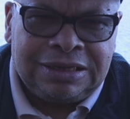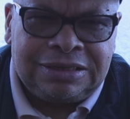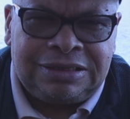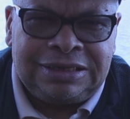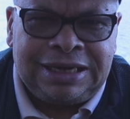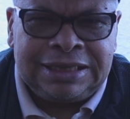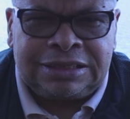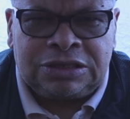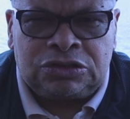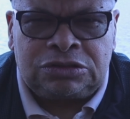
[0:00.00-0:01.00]
To get
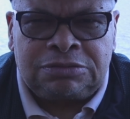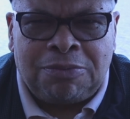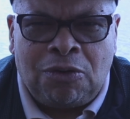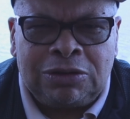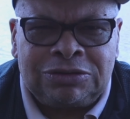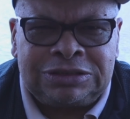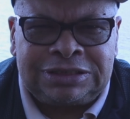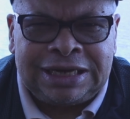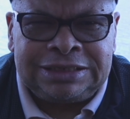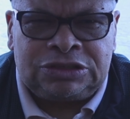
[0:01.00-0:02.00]
the smaller
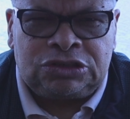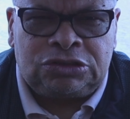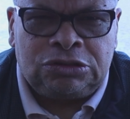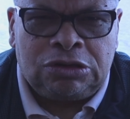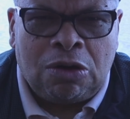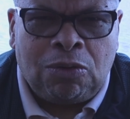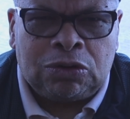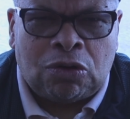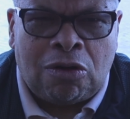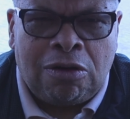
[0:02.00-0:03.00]
states to go
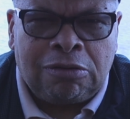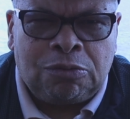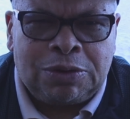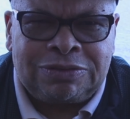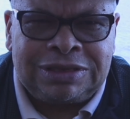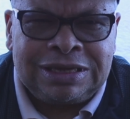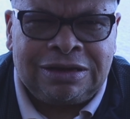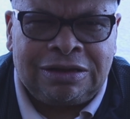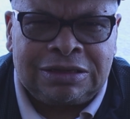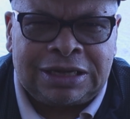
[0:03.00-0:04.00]
along with the
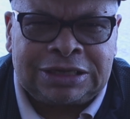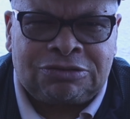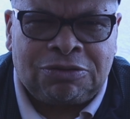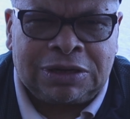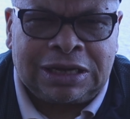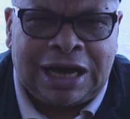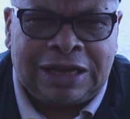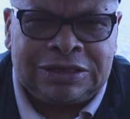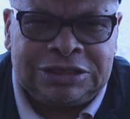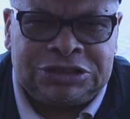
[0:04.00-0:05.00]
Electoral
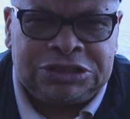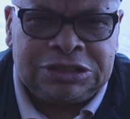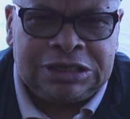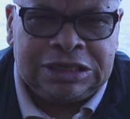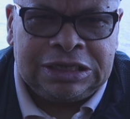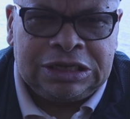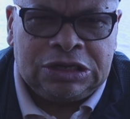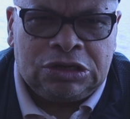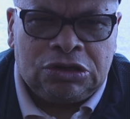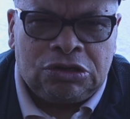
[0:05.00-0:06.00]
College,
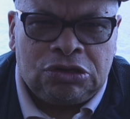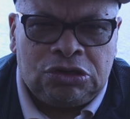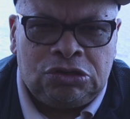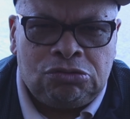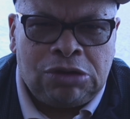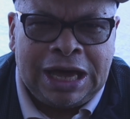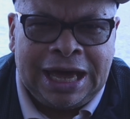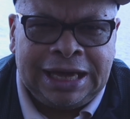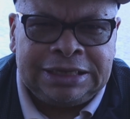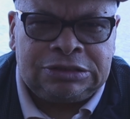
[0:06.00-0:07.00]
you
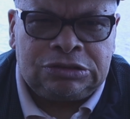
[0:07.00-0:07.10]
had